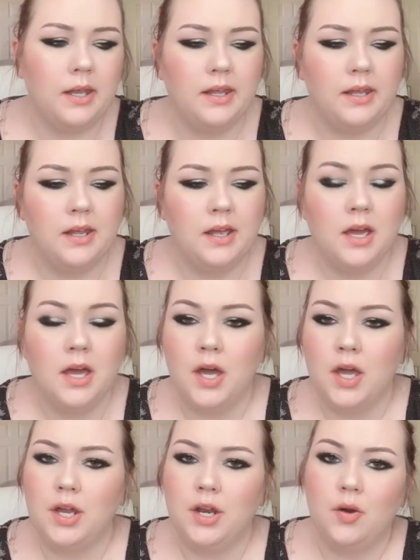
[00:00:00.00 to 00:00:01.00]
And,
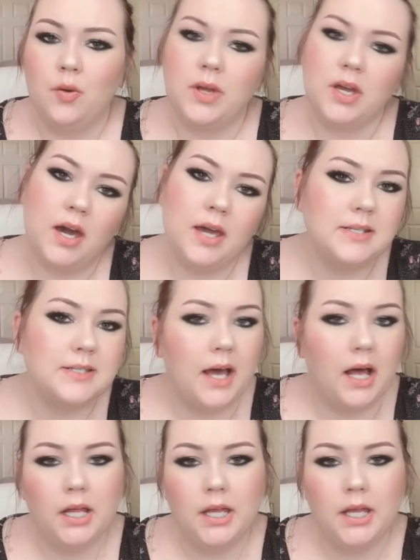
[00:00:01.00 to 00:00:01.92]
you know, we kind of tell